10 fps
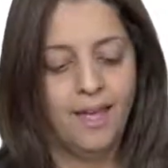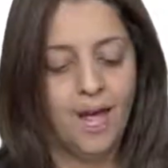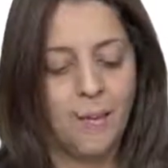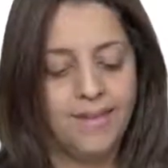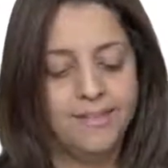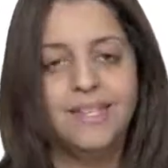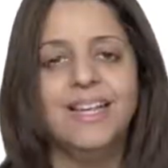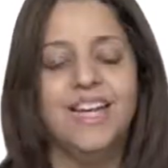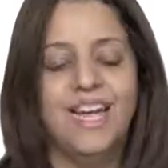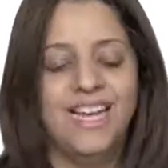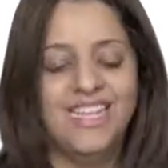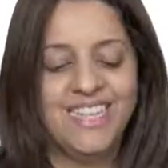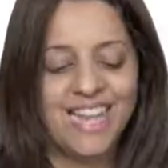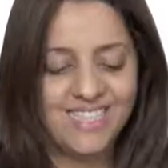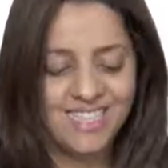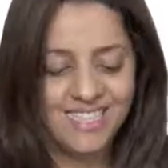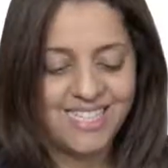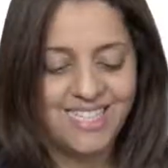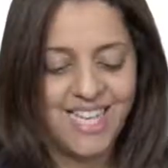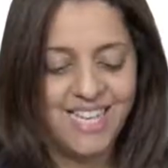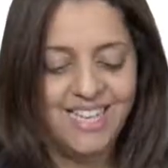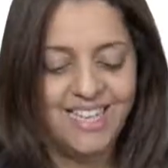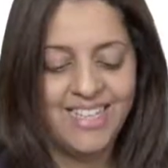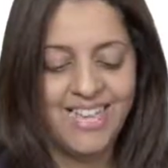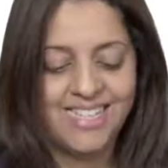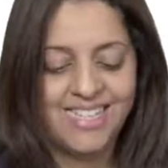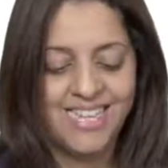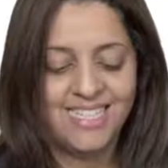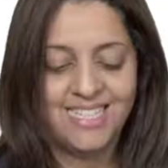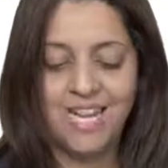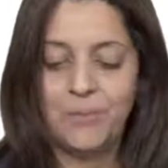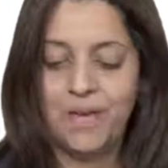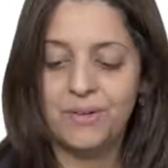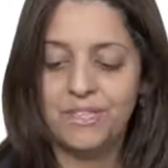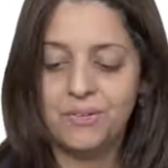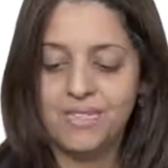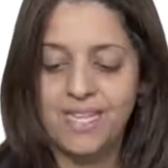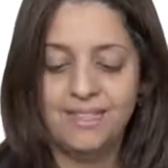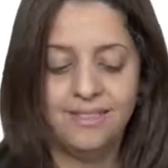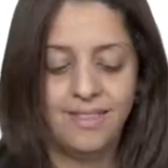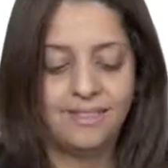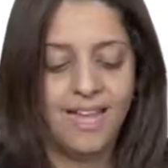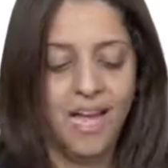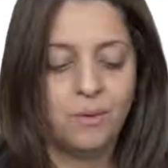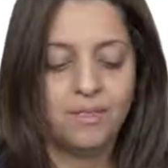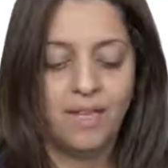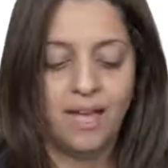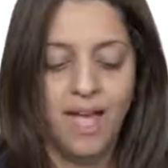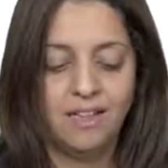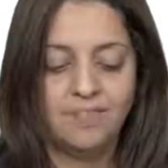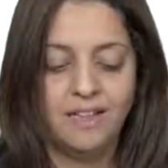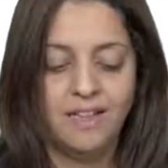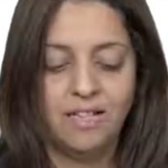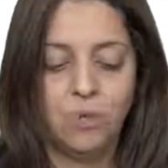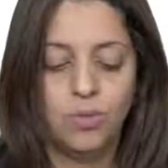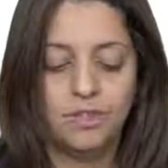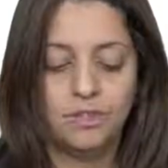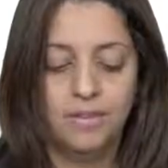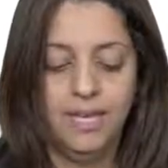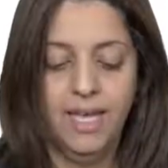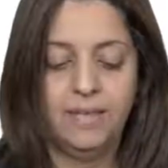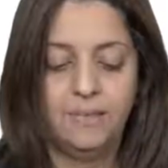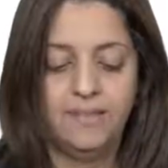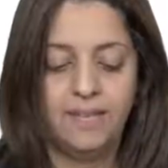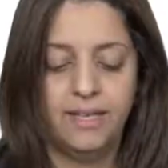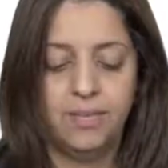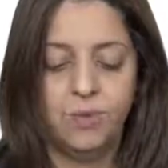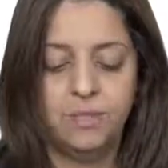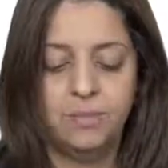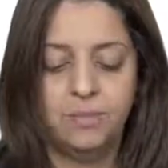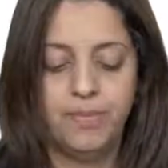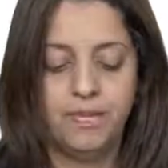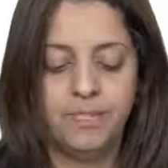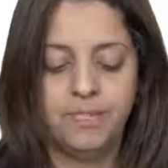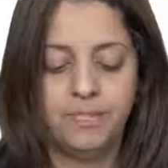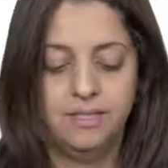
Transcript: All right. Last, it's gonna again send. We are going to send down alpha equal 3 and beta equal plus